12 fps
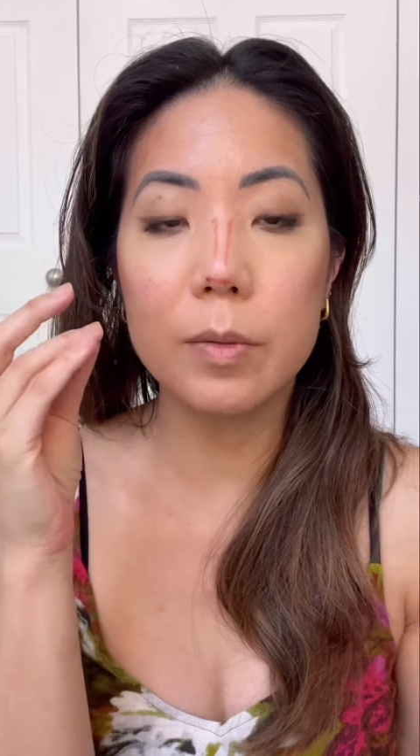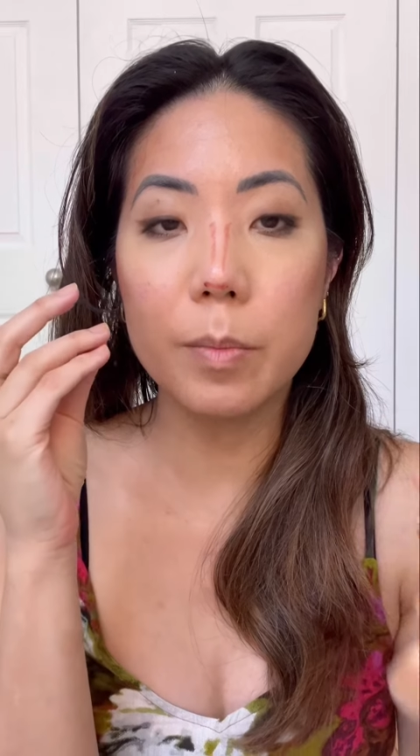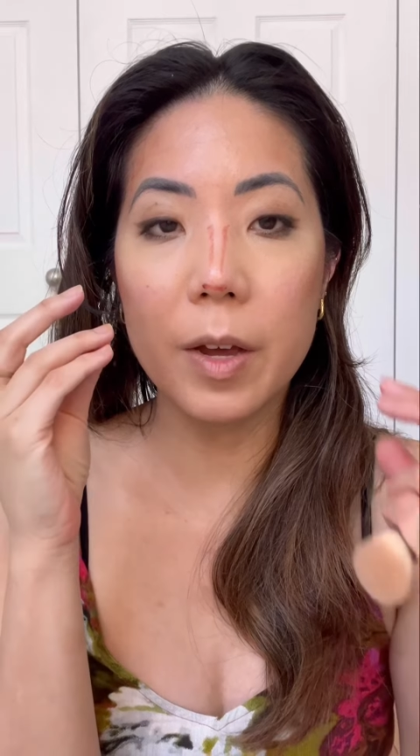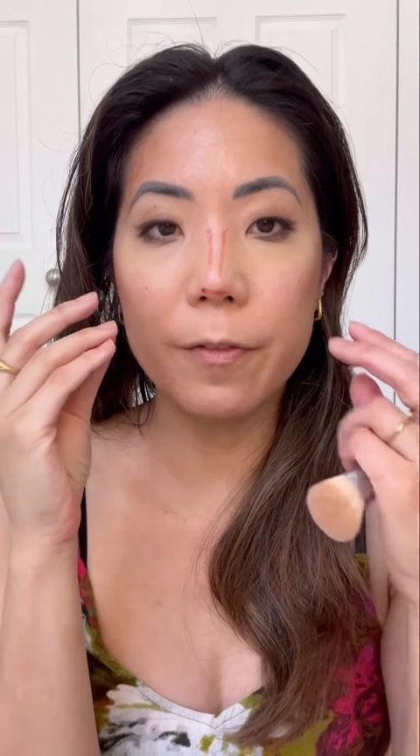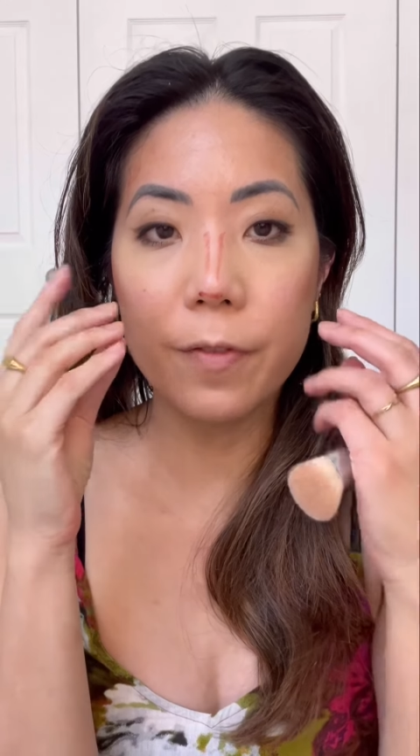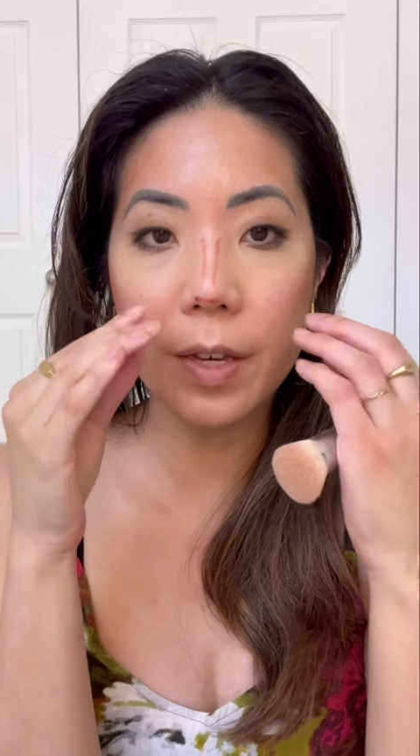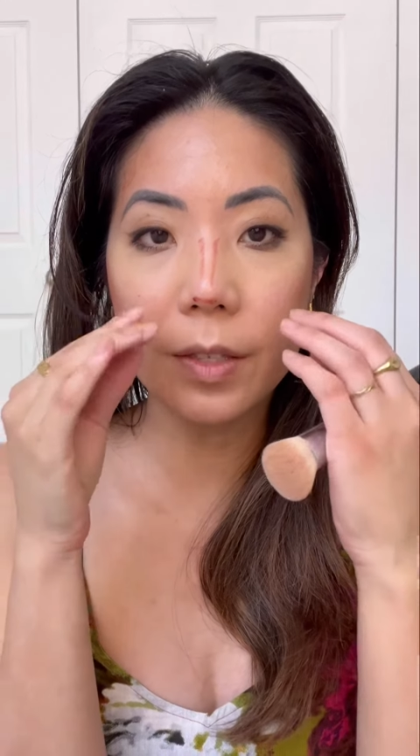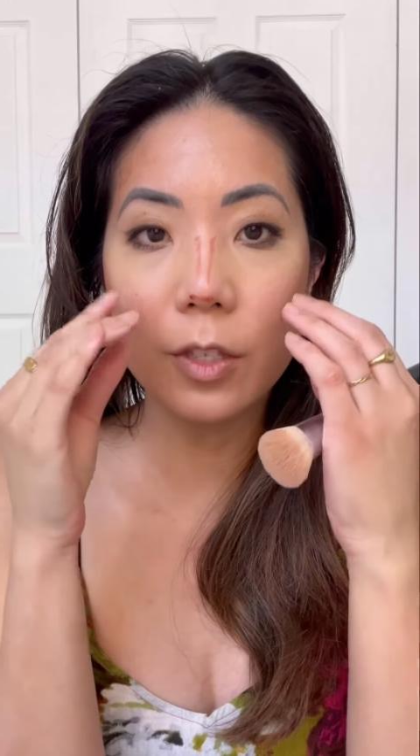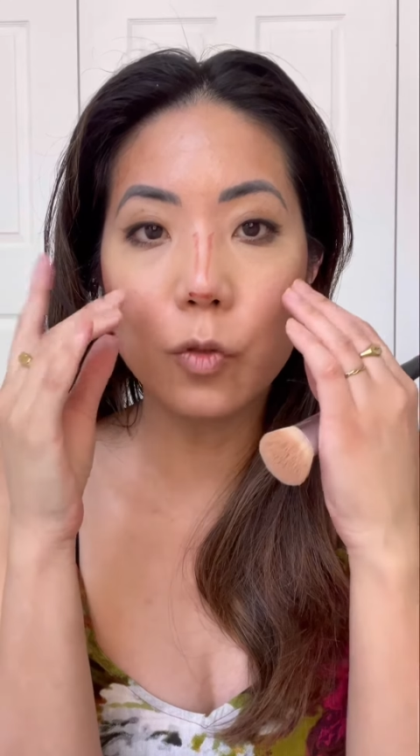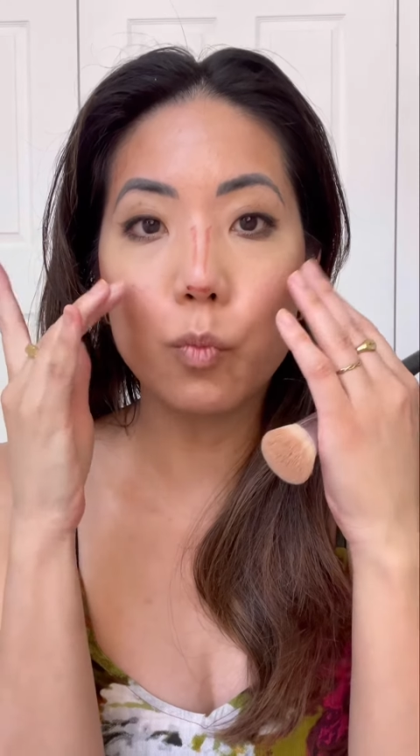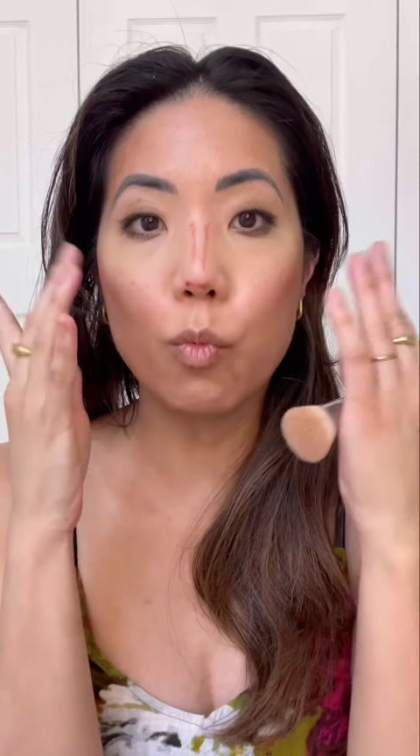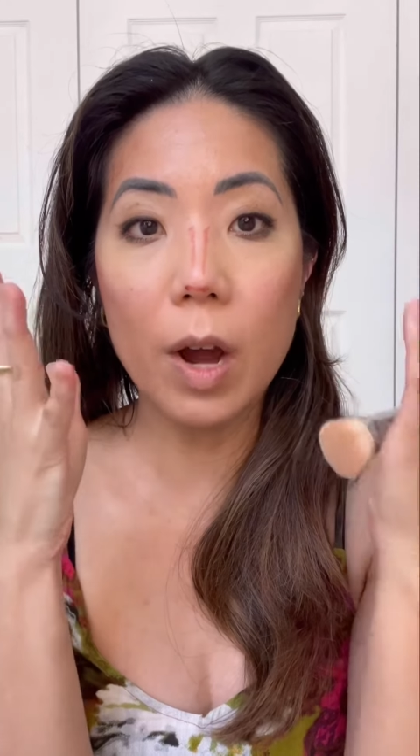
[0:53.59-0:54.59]
my face
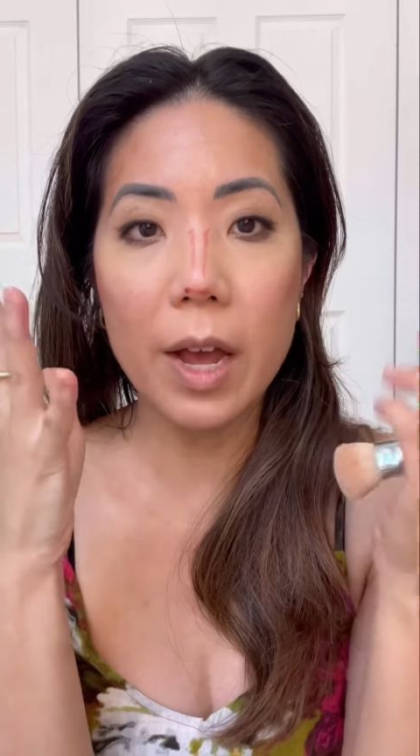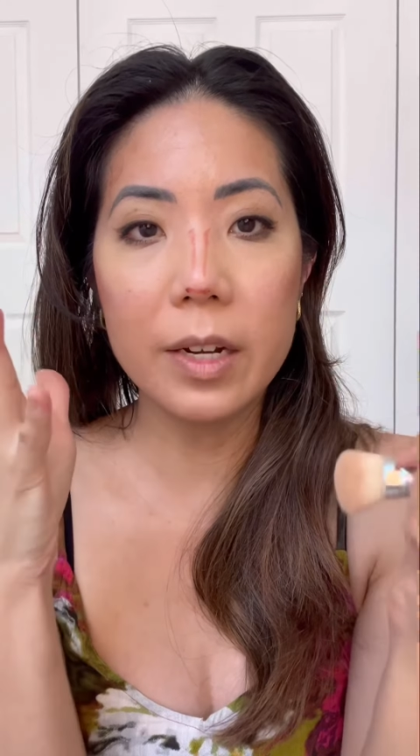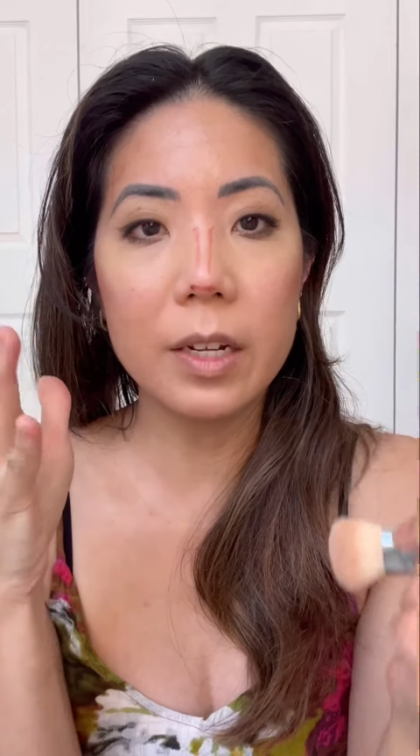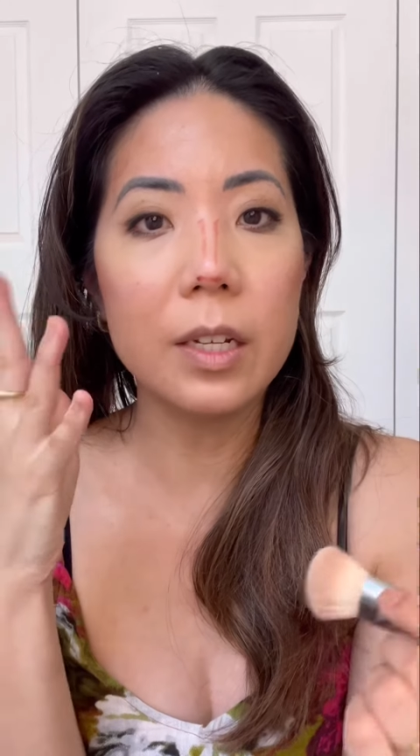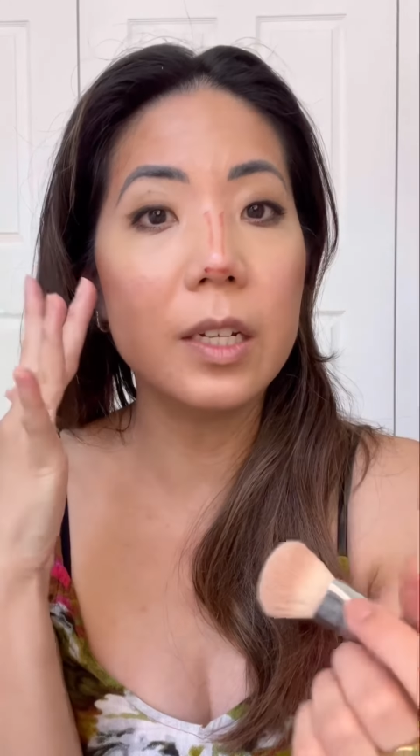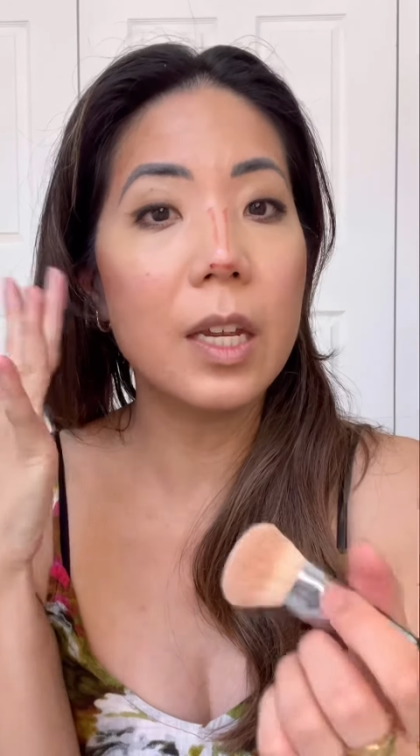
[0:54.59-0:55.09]
is red and